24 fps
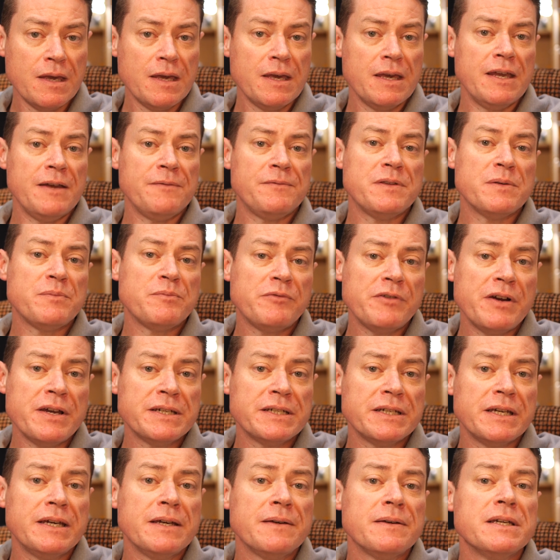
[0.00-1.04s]
If the
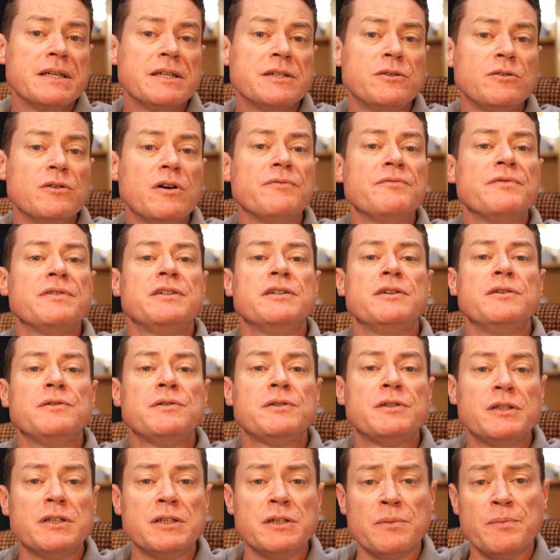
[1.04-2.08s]
pressure is not
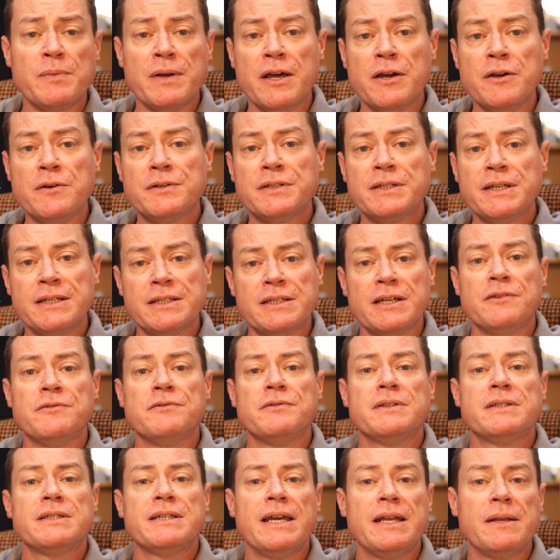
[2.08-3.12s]
reduced to below
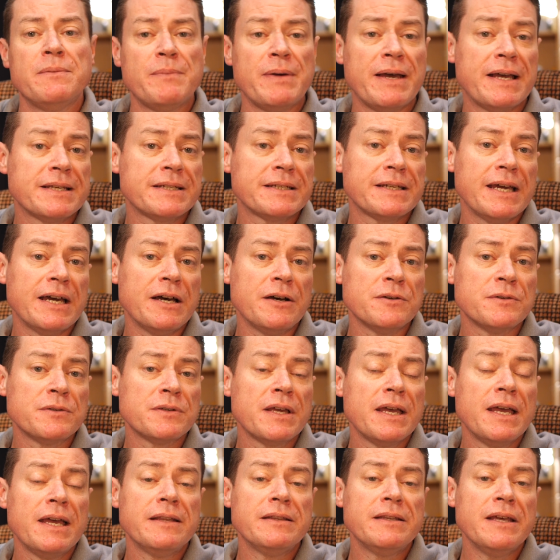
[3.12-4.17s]
610
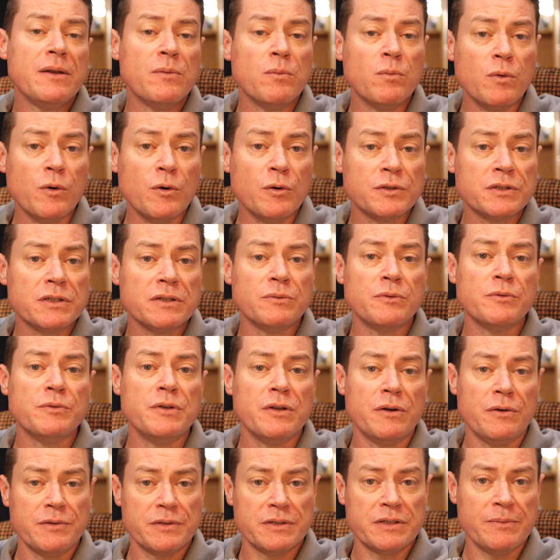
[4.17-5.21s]
pascals, then water will
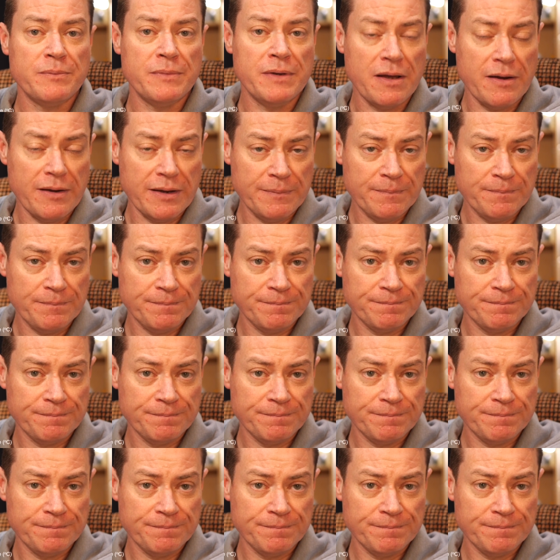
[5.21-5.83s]
not sublime.